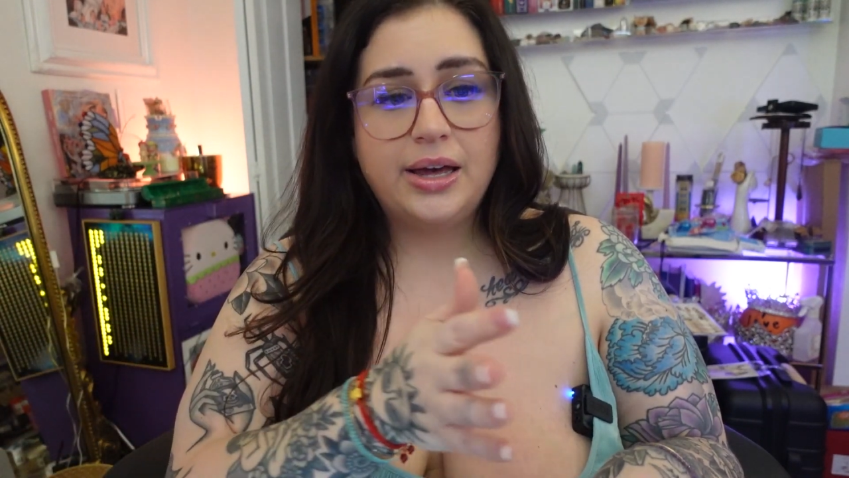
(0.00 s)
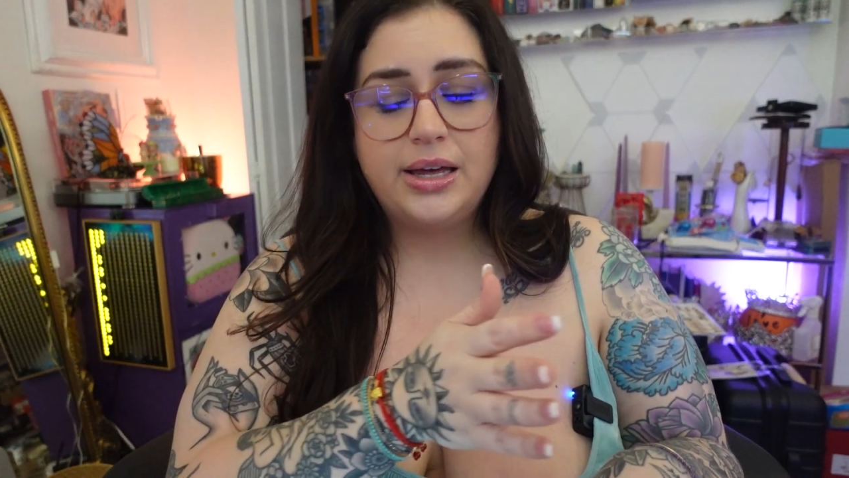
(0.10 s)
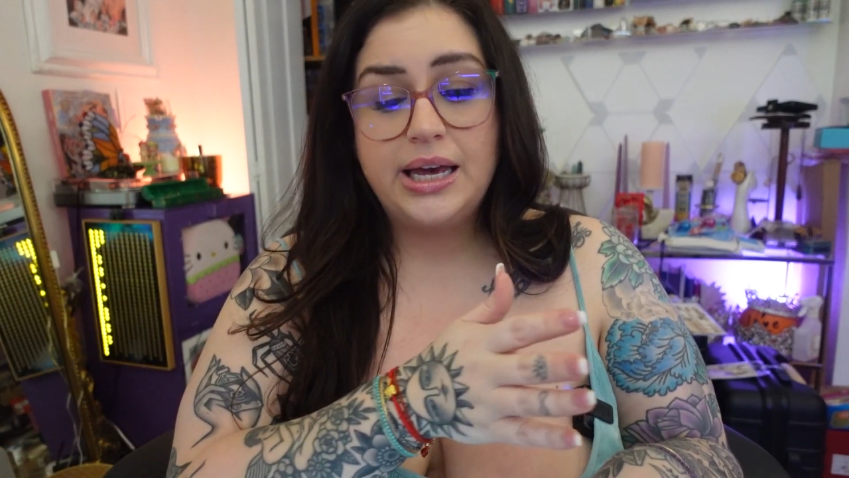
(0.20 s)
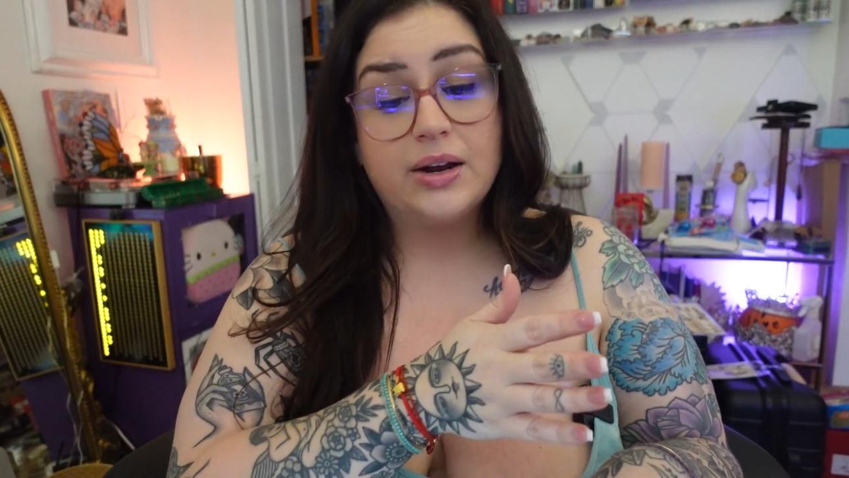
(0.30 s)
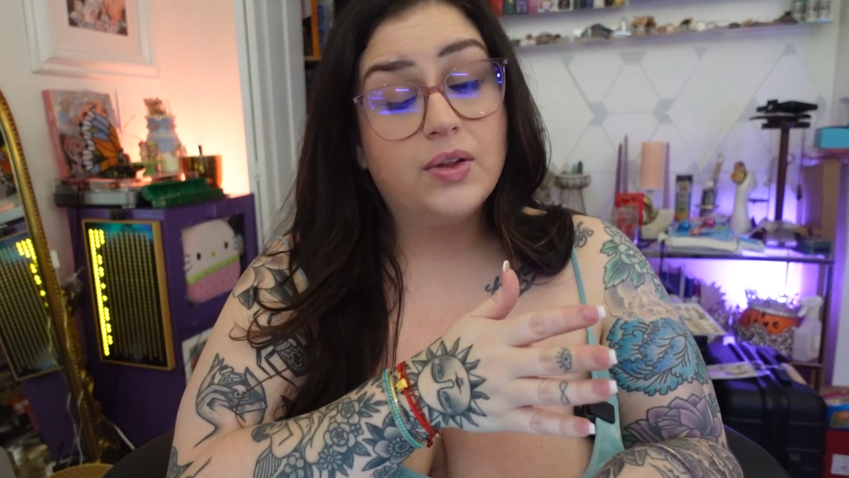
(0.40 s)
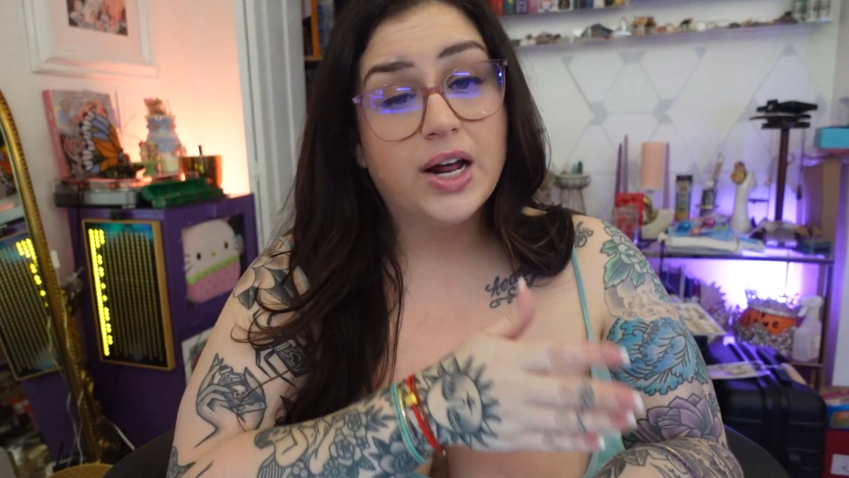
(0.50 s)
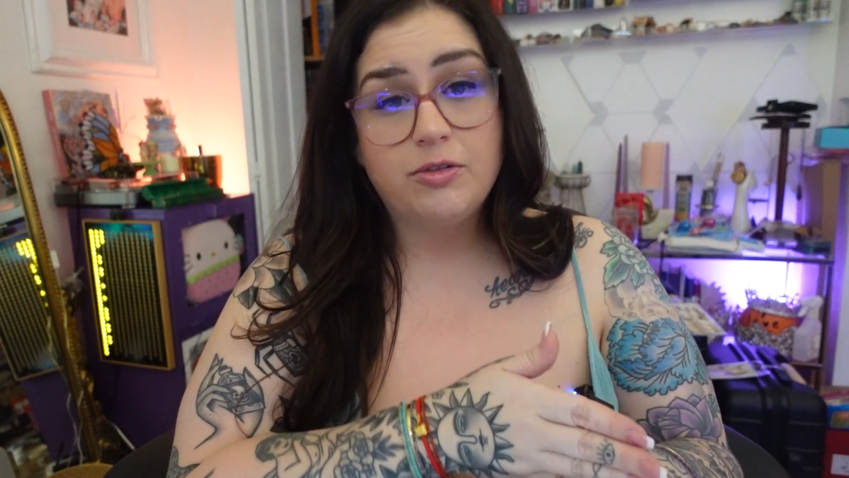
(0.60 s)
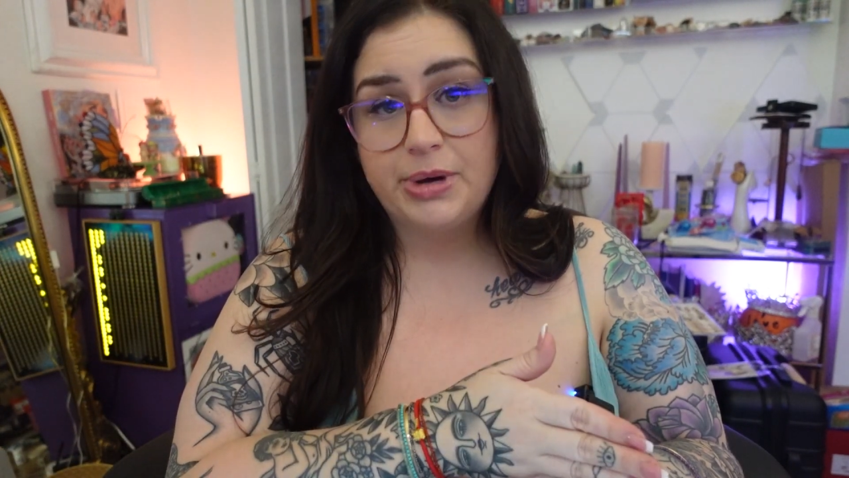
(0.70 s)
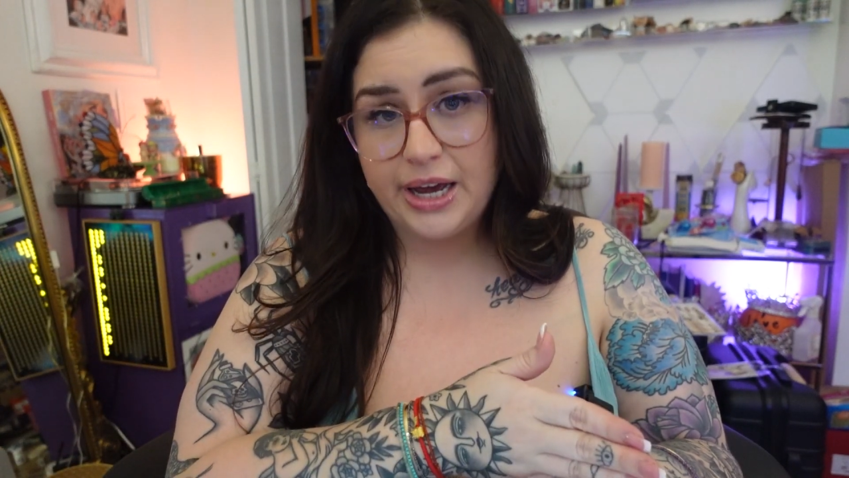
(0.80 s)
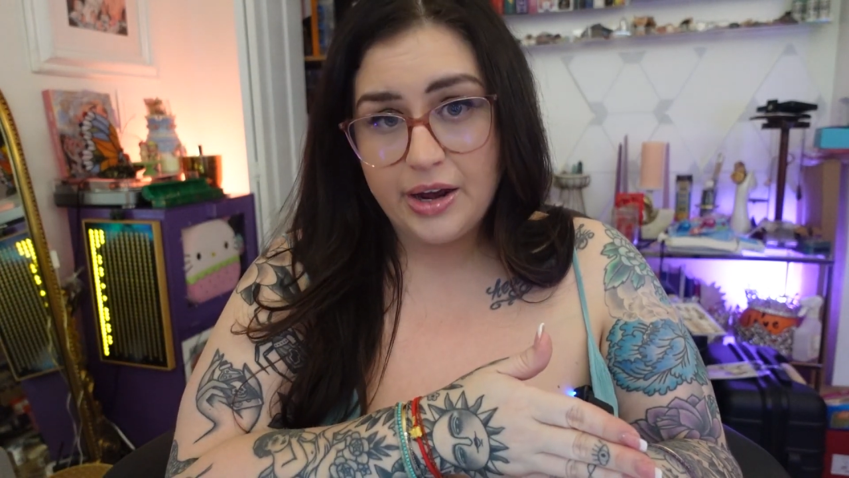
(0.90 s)
He had a lot
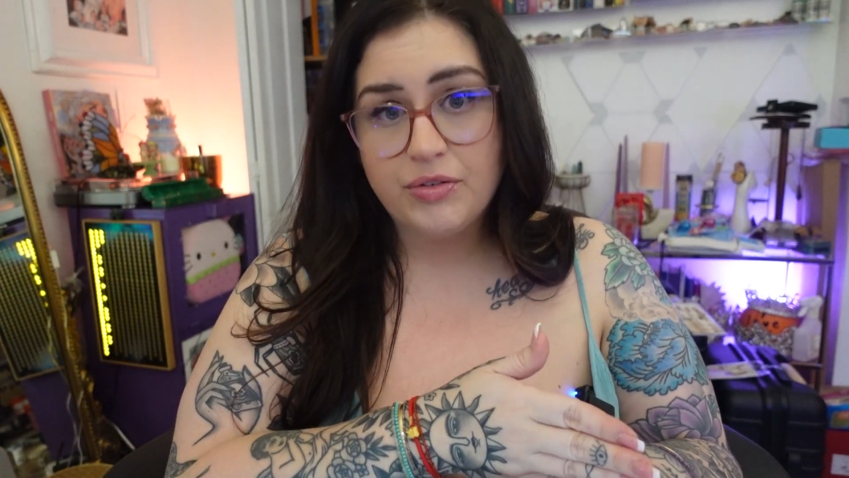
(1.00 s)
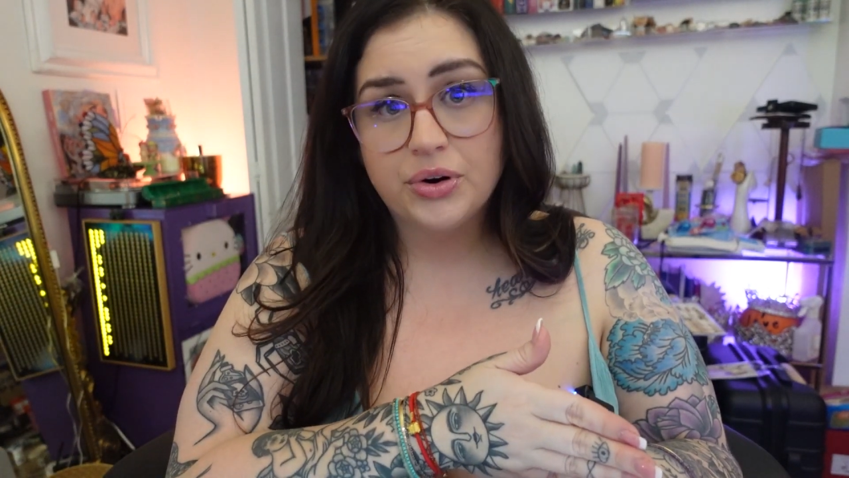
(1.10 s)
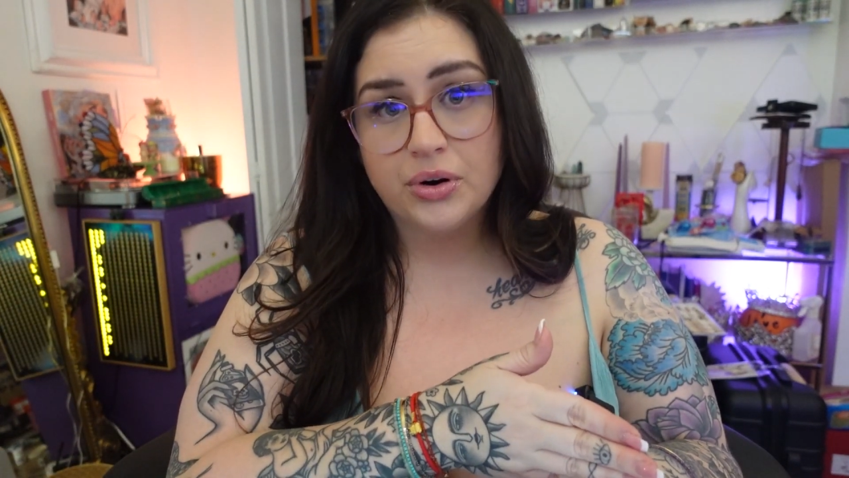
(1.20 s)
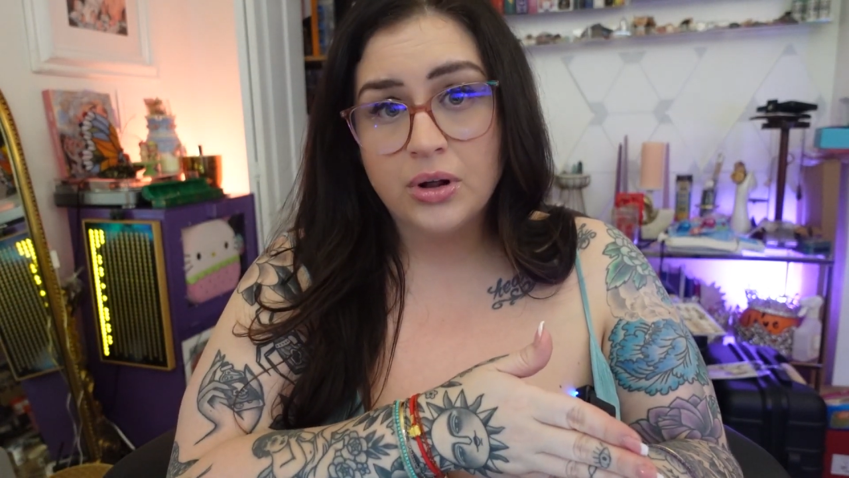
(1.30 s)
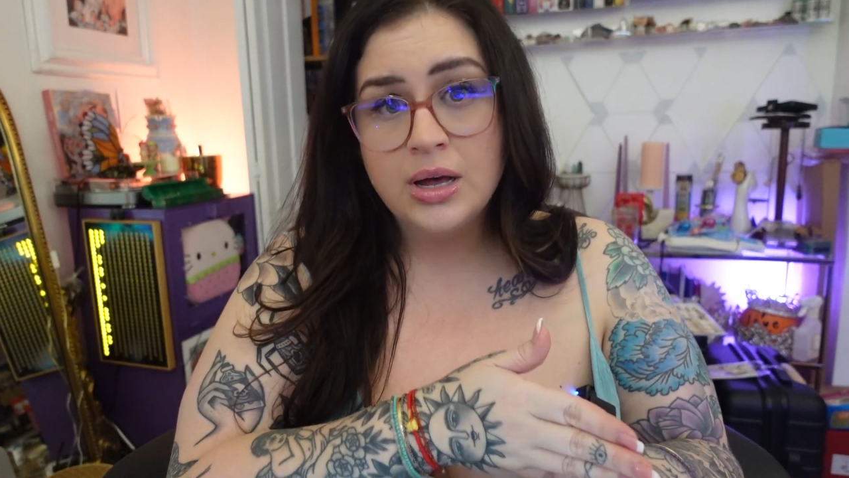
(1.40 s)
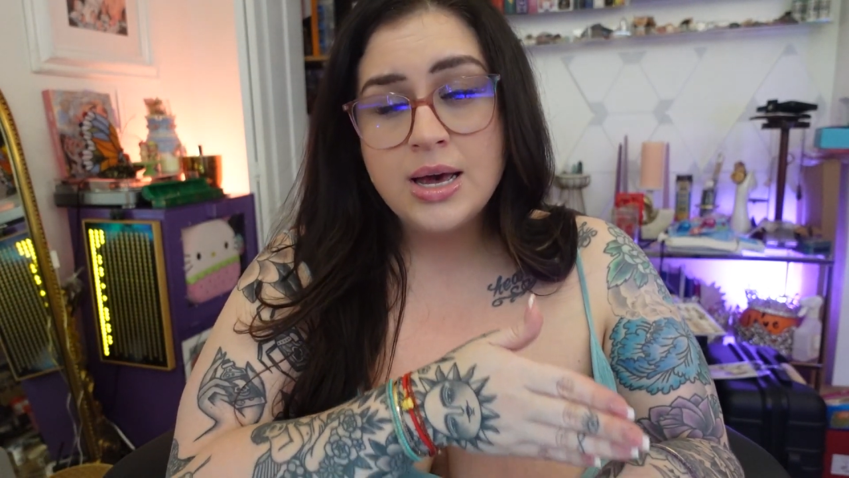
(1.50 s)
of behavioral